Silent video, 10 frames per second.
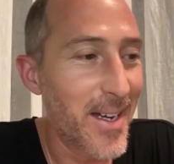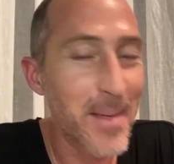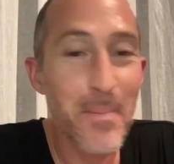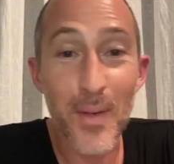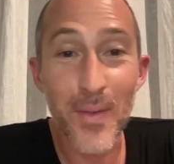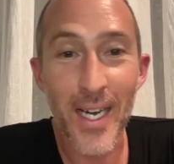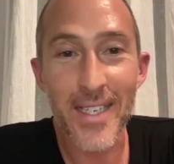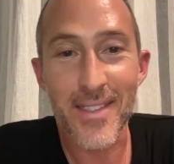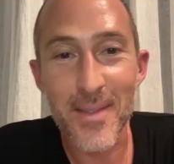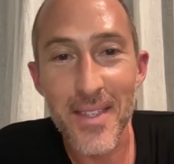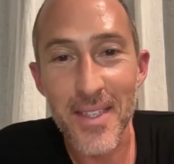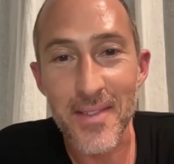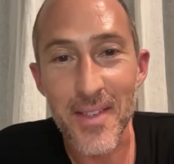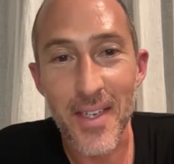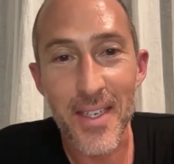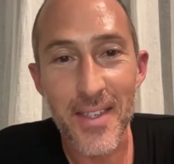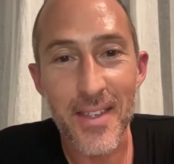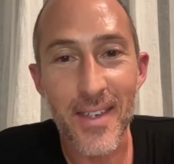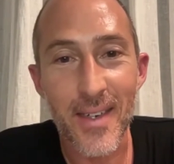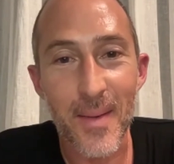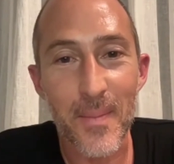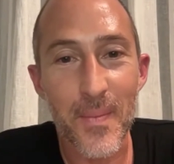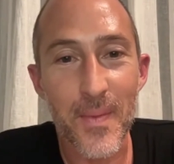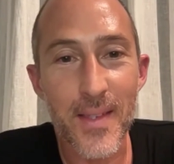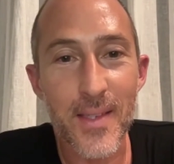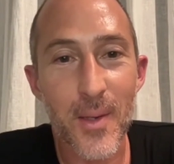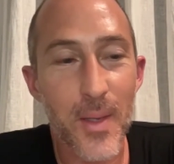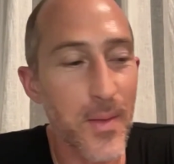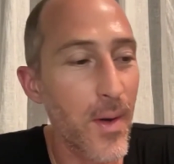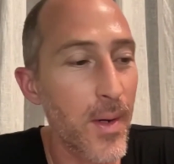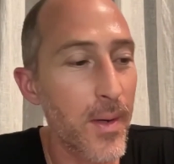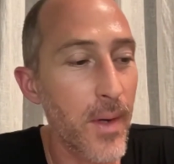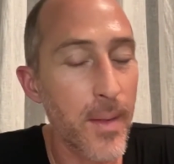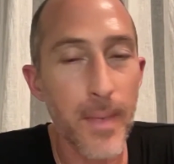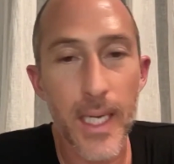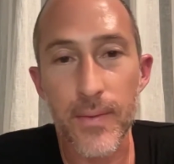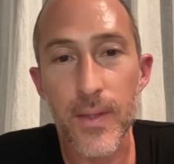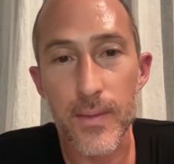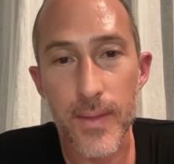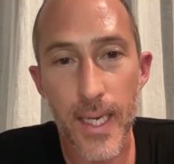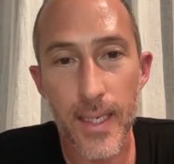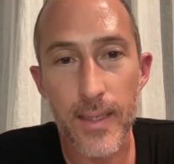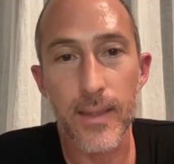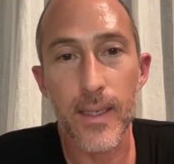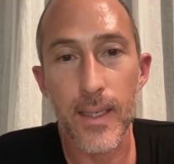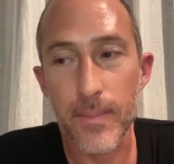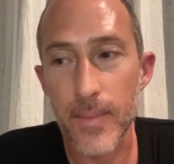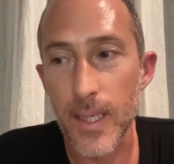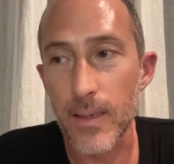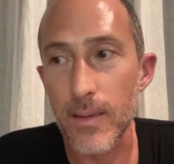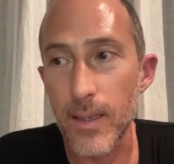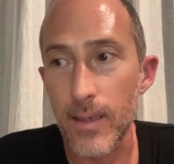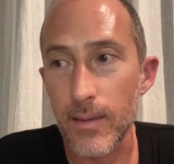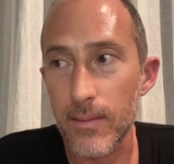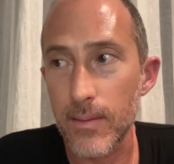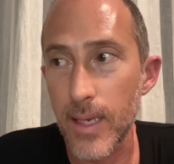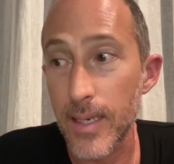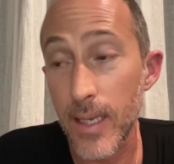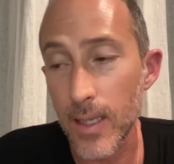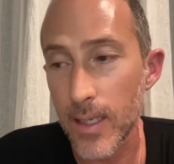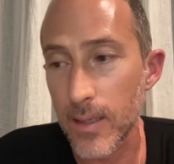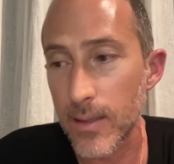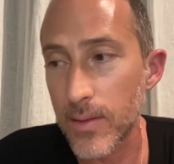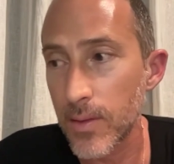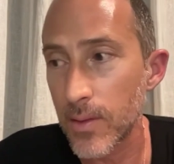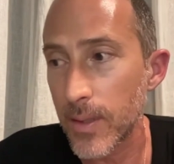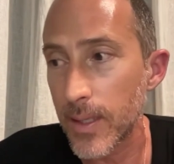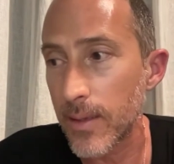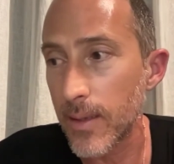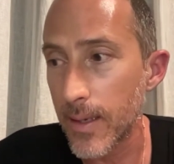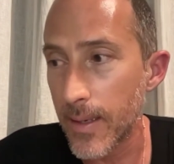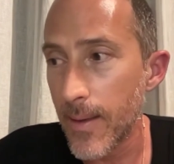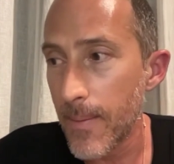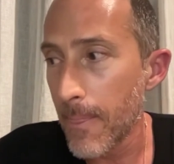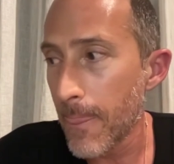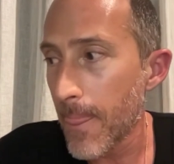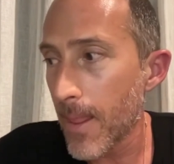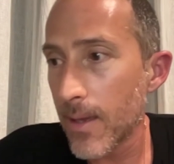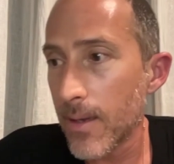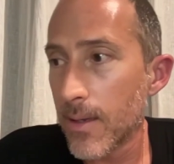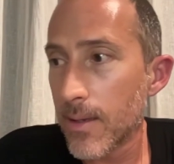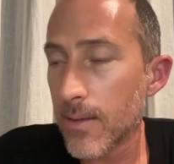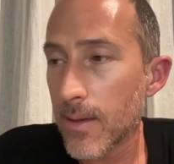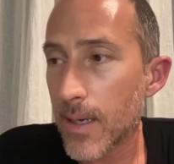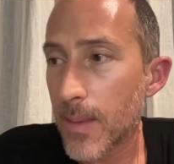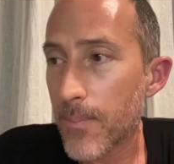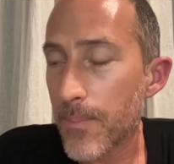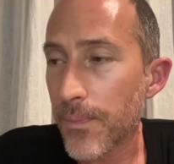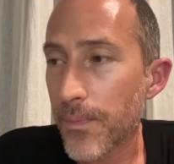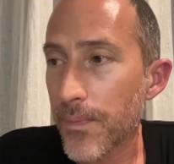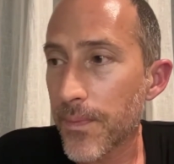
improvised, let's say. So I was very, very mindful of that, and delicate too. Um,